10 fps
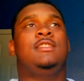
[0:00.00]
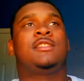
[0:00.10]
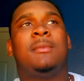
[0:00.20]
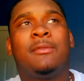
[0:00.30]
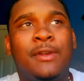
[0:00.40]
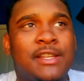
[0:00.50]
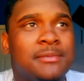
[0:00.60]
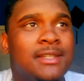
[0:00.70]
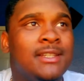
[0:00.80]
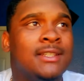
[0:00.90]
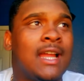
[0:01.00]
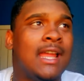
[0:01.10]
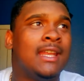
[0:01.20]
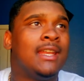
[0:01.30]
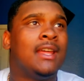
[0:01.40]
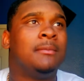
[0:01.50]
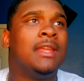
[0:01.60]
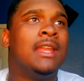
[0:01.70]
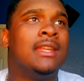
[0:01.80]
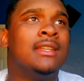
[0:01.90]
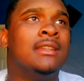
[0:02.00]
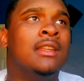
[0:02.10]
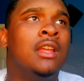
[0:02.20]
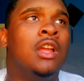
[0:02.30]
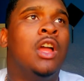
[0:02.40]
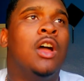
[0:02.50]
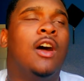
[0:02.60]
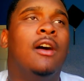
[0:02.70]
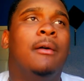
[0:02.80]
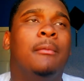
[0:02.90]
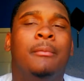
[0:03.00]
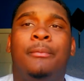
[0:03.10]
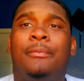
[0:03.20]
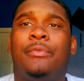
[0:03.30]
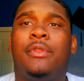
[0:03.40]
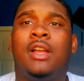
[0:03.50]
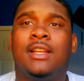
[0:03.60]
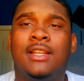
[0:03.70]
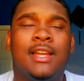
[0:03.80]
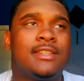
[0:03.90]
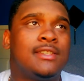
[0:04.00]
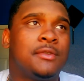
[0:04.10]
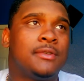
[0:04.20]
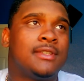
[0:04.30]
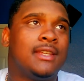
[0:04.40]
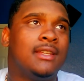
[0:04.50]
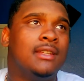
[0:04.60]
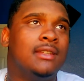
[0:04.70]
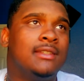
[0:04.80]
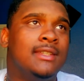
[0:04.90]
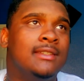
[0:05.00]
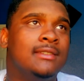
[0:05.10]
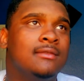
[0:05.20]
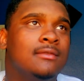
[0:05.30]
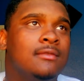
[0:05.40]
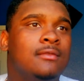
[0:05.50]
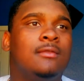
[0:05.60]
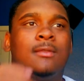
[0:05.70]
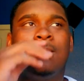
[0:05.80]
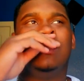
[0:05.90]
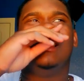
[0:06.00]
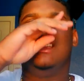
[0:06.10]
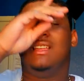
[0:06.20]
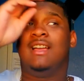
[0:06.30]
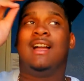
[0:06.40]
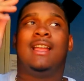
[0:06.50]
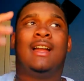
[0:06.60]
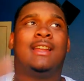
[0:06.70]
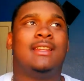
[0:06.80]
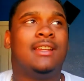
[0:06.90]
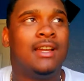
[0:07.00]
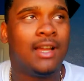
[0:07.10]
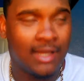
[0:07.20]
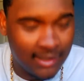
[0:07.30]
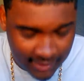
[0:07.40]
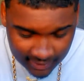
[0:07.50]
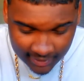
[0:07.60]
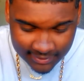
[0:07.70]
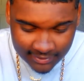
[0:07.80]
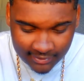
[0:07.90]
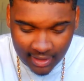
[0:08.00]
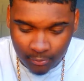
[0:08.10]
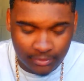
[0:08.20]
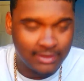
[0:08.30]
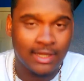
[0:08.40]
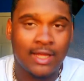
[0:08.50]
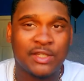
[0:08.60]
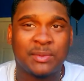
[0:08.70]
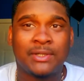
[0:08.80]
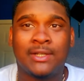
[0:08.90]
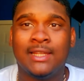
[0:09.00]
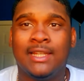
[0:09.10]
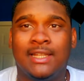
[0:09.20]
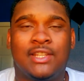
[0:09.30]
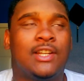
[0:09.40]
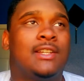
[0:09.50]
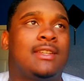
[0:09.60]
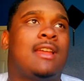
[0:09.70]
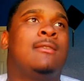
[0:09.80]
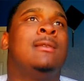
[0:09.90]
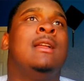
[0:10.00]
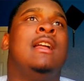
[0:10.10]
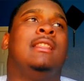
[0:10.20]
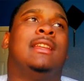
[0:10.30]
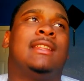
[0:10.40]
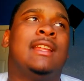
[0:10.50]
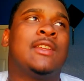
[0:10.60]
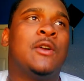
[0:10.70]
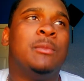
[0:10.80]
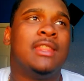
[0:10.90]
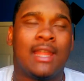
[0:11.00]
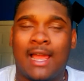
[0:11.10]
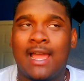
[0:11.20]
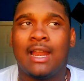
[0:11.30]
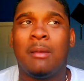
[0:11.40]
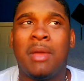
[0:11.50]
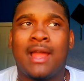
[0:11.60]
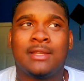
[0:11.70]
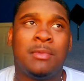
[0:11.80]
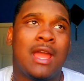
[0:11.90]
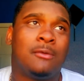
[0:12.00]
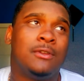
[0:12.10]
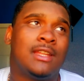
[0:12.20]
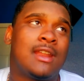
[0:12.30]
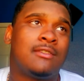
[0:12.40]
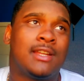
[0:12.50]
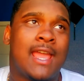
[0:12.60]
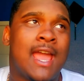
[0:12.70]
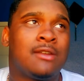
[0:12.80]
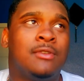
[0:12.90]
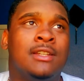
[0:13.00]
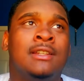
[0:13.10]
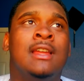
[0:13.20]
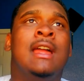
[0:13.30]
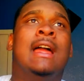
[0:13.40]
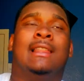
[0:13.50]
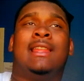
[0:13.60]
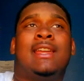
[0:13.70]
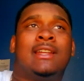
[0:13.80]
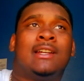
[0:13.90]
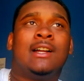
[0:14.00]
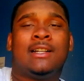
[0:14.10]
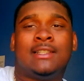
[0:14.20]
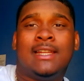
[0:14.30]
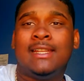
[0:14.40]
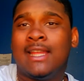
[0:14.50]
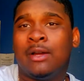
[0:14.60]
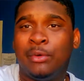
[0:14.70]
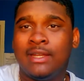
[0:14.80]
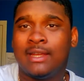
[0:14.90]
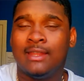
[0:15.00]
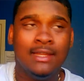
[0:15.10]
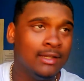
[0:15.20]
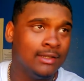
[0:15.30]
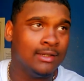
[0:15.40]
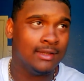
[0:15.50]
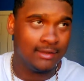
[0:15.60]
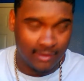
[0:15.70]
So my freshman year, I ended up getting a concussion towards the end of the season. I got a concussion. I went to the hospital, and then it turns out that they told me that I had a back-to-back one, that I already had one later on in that week, and then